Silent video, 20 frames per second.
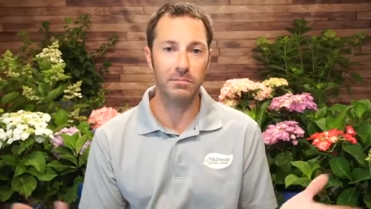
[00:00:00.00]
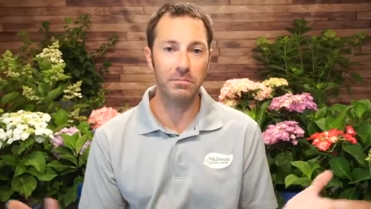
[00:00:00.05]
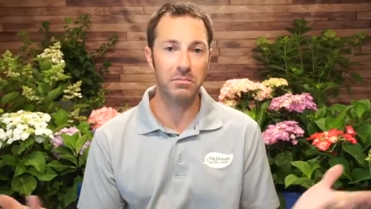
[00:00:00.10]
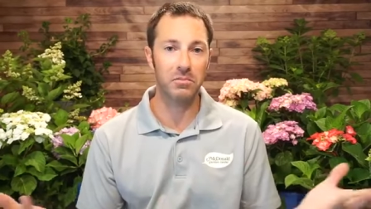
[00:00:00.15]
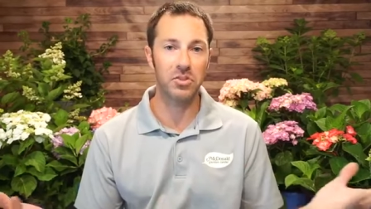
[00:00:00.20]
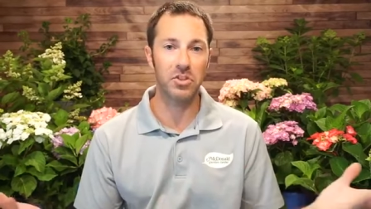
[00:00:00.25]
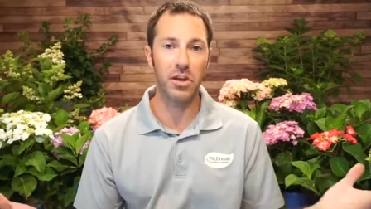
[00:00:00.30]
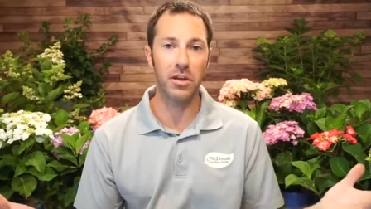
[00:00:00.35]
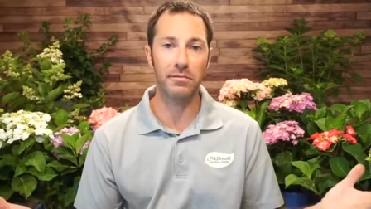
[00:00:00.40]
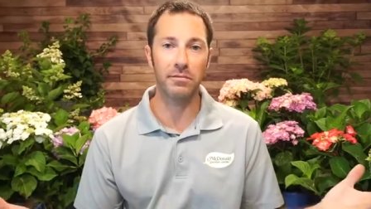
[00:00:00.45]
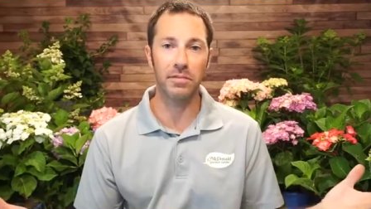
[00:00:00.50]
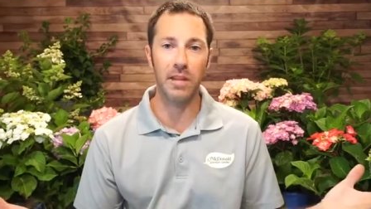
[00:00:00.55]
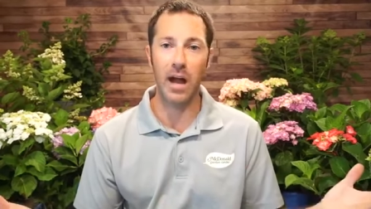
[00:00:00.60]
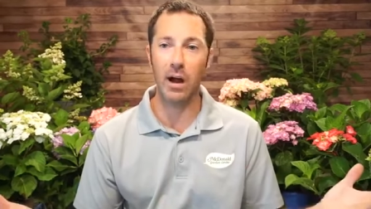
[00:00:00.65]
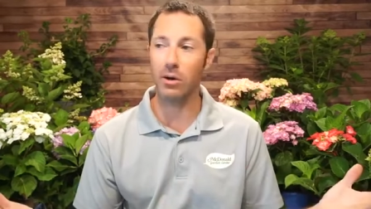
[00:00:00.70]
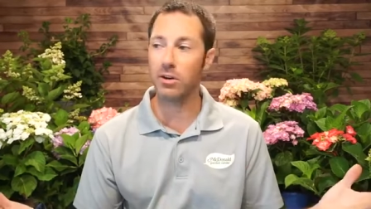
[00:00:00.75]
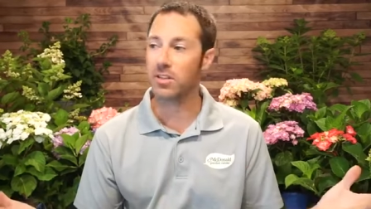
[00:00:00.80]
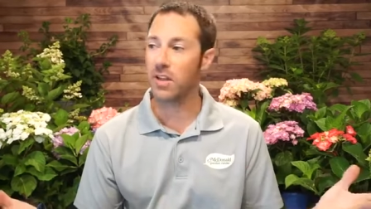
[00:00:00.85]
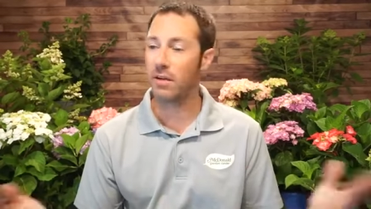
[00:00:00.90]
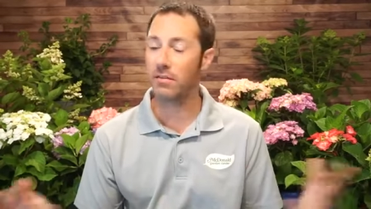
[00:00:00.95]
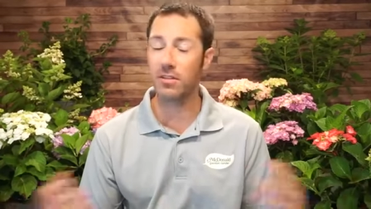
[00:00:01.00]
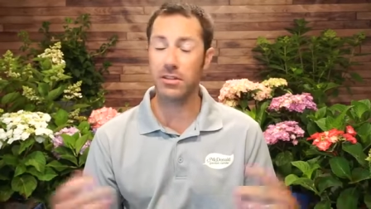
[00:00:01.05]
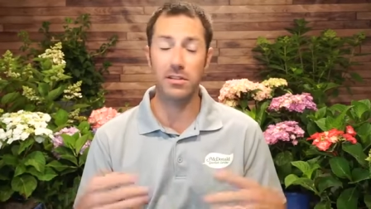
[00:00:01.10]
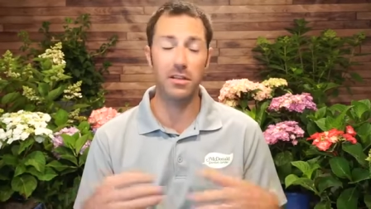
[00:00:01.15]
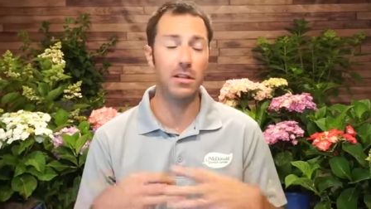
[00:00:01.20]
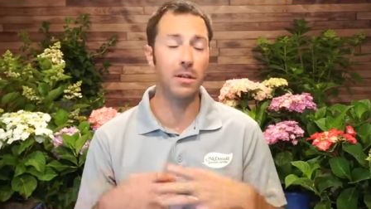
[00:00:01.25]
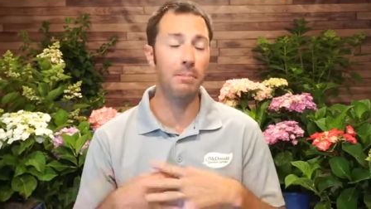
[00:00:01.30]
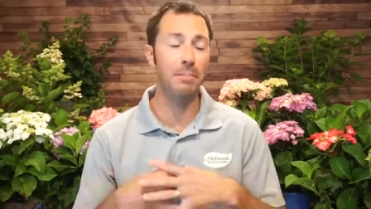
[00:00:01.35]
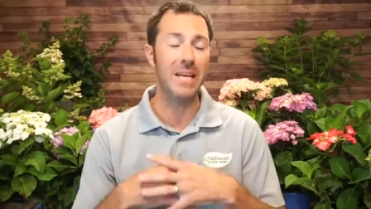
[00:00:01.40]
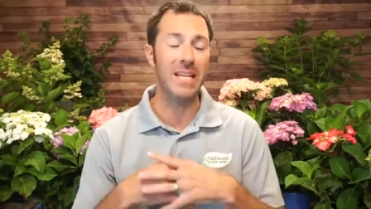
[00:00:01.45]
Sunflowers, obviously,
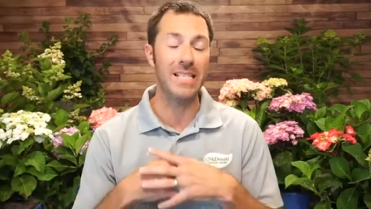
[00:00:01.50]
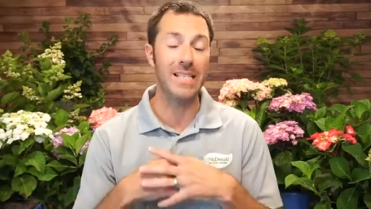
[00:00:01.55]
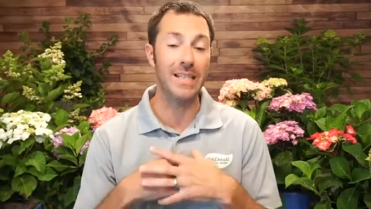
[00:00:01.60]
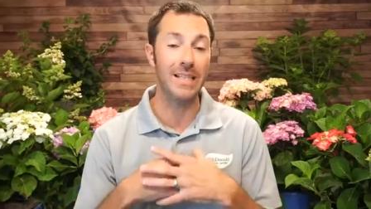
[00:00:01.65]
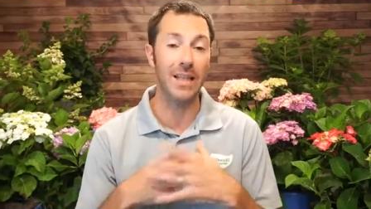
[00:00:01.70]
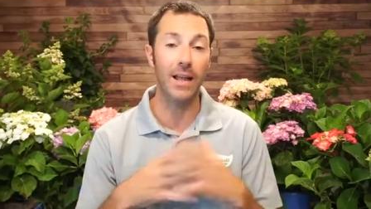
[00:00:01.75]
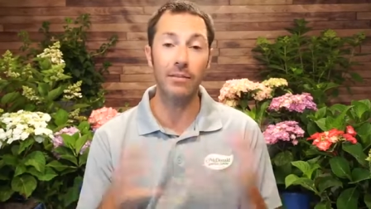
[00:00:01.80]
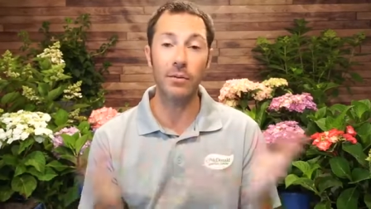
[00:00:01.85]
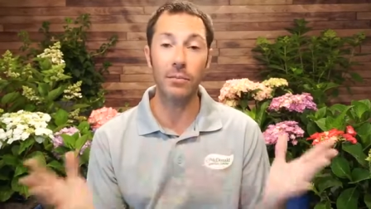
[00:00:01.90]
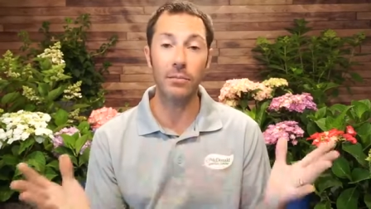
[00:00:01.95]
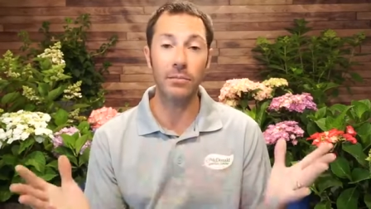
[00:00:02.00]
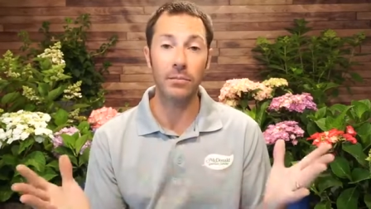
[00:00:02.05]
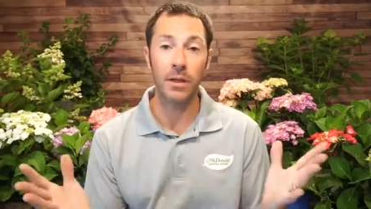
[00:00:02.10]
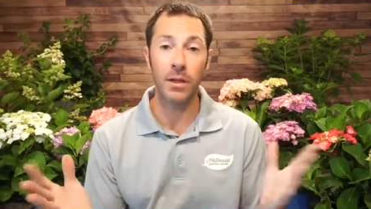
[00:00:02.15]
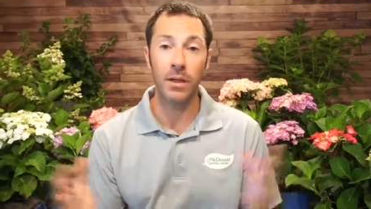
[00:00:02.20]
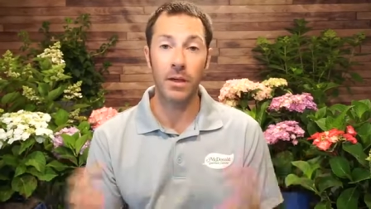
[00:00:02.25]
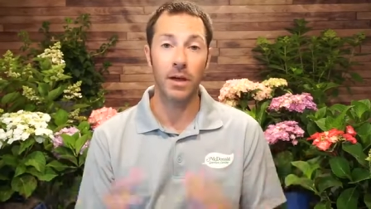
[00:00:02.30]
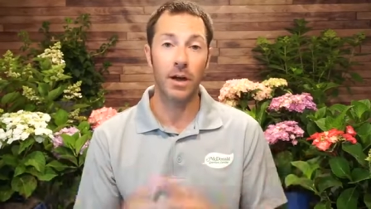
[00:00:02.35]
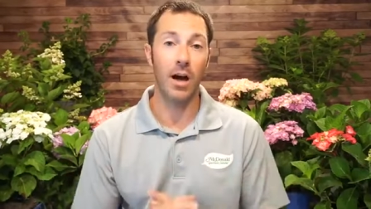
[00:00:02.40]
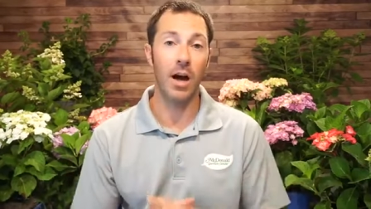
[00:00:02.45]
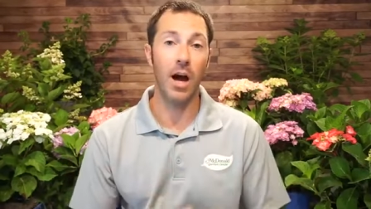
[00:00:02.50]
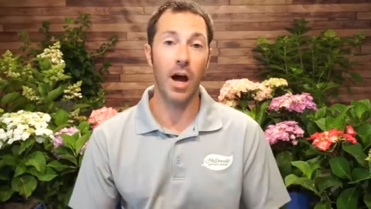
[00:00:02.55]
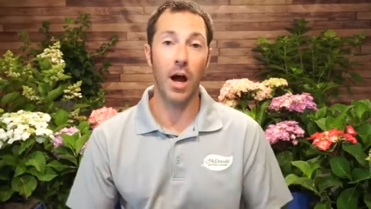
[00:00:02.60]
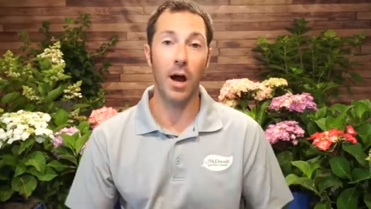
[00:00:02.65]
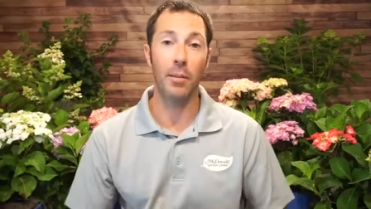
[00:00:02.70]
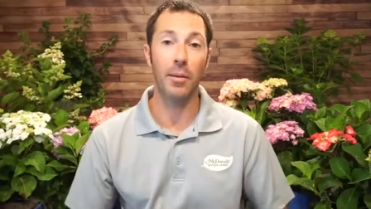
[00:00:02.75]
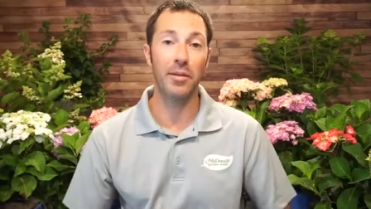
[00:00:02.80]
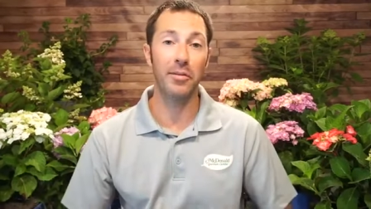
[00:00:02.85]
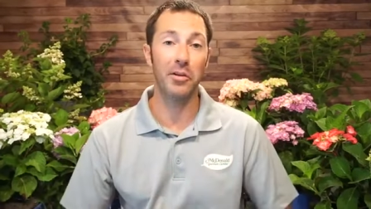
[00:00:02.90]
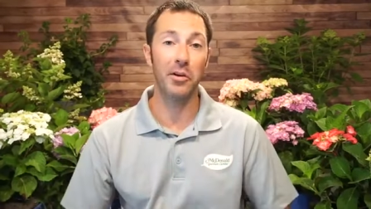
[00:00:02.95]
the bees love them.
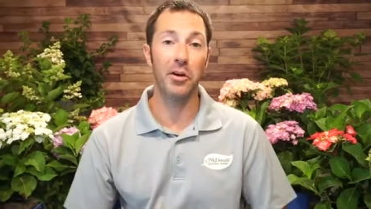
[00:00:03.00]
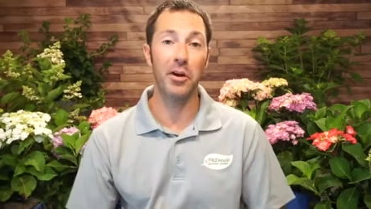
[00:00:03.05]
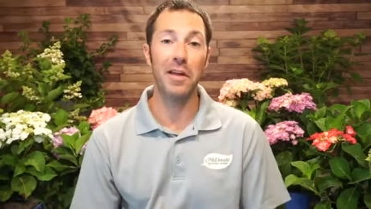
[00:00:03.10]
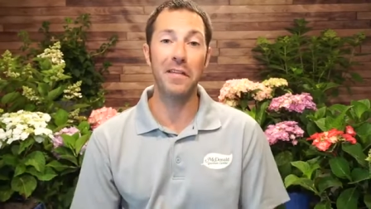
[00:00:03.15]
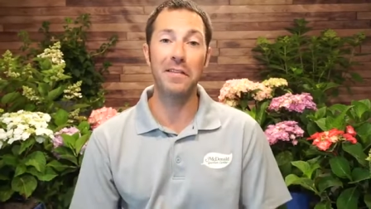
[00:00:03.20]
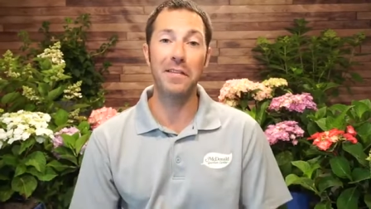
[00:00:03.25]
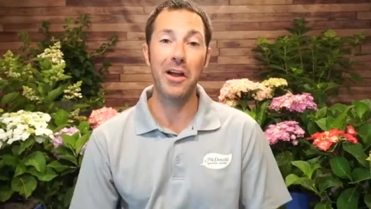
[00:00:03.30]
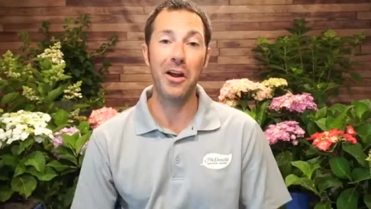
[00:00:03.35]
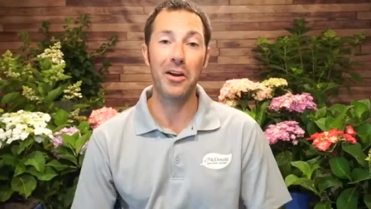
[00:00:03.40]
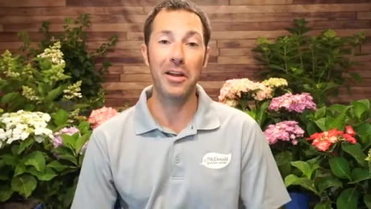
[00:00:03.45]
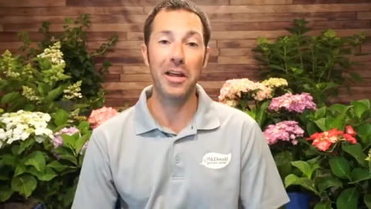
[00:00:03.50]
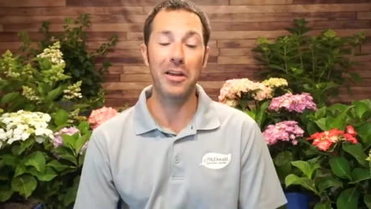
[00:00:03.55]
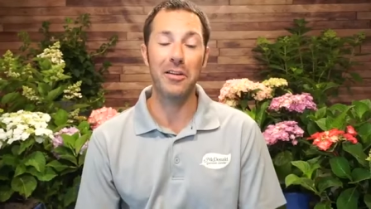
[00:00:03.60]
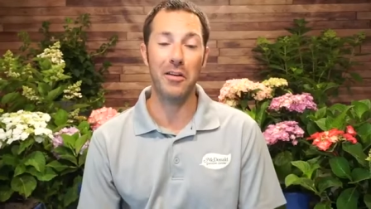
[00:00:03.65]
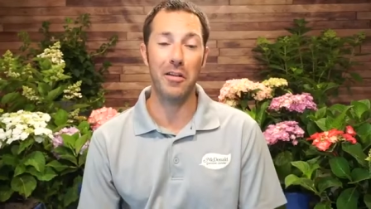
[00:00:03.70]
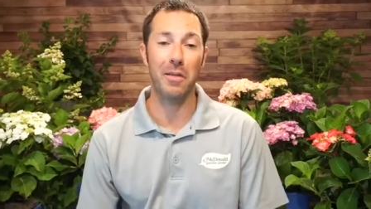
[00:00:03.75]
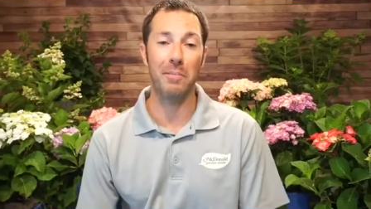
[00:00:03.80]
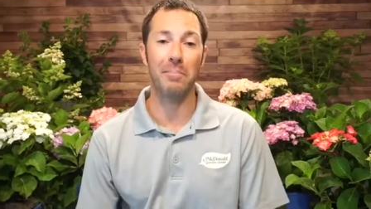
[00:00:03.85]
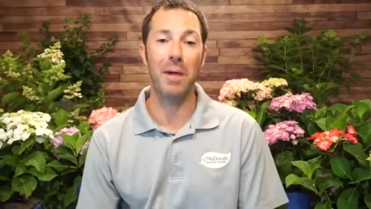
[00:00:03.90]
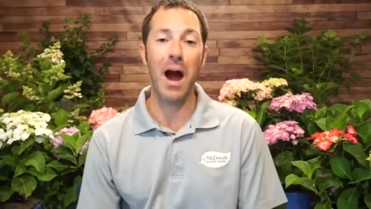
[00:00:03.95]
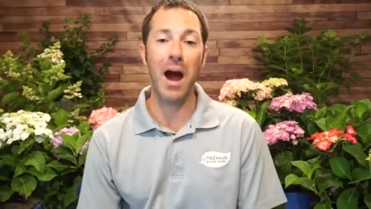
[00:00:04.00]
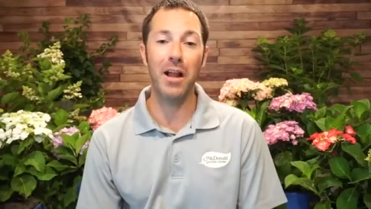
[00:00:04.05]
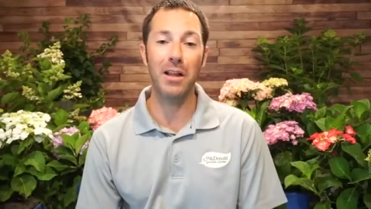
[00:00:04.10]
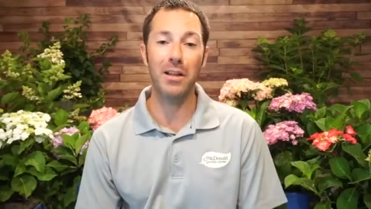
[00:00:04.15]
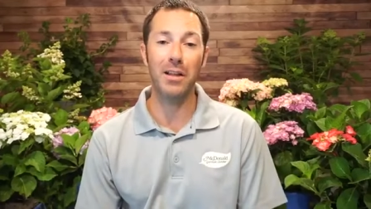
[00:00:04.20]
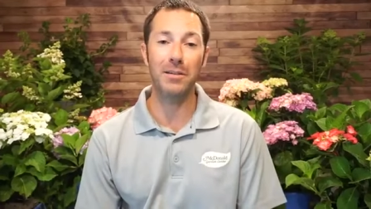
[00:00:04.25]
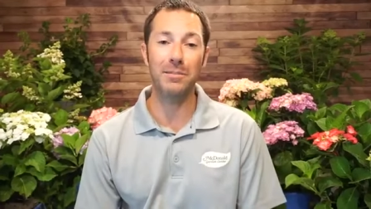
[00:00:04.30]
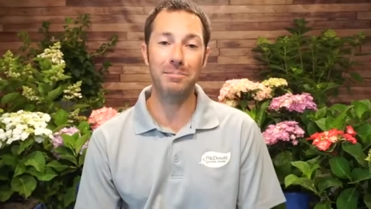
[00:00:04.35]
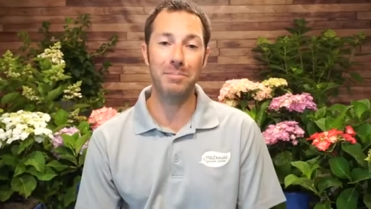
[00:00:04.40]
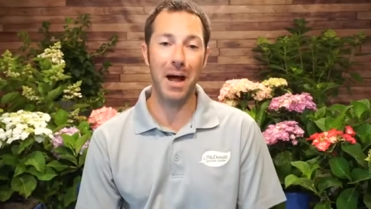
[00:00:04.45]
Um, and they're in there getting all the
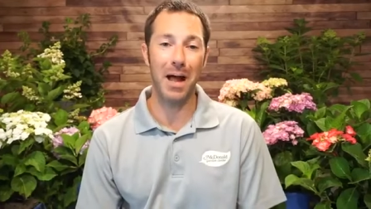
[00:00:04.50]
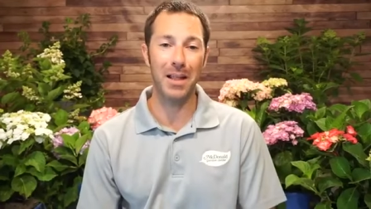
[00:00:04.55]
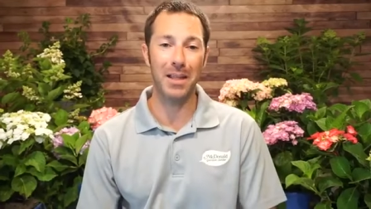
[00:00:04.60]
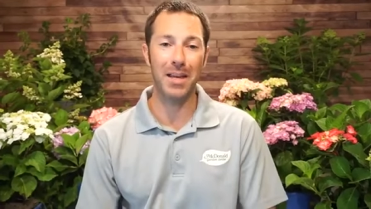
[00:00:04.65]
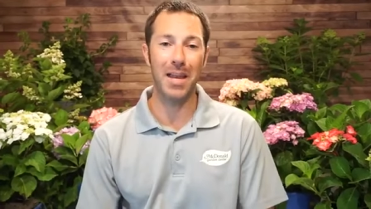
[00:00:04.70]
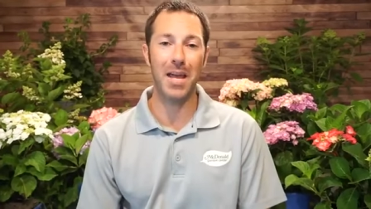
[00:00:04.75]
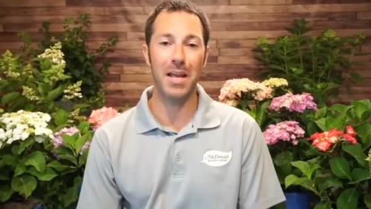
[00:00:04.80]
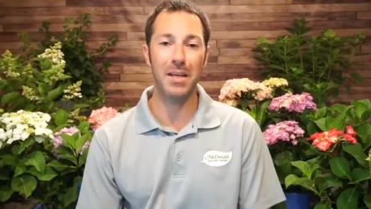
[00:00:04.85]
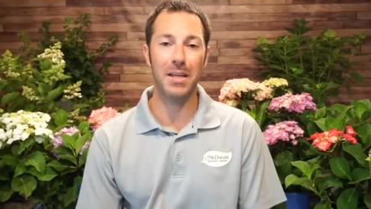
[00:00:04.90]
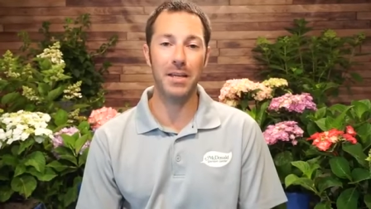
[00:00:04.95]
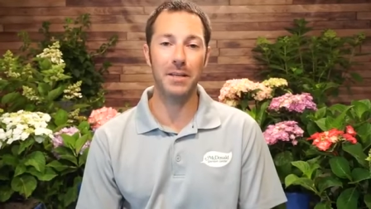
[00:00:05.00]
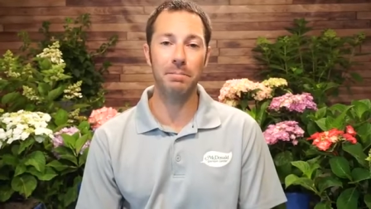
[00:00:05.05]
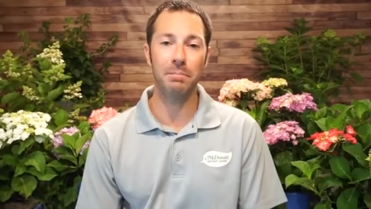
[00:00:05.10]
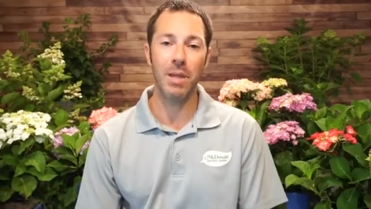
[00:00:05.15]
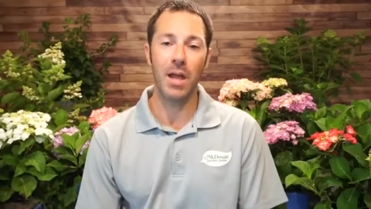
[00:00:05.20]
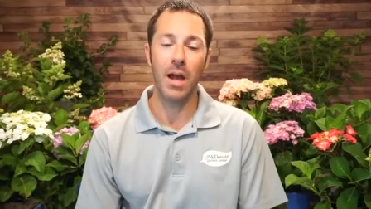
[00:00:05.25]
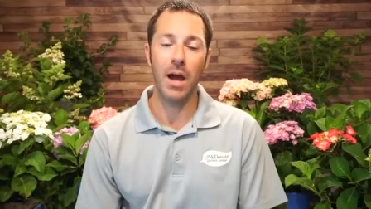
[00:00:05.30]
pollen, pollinating it.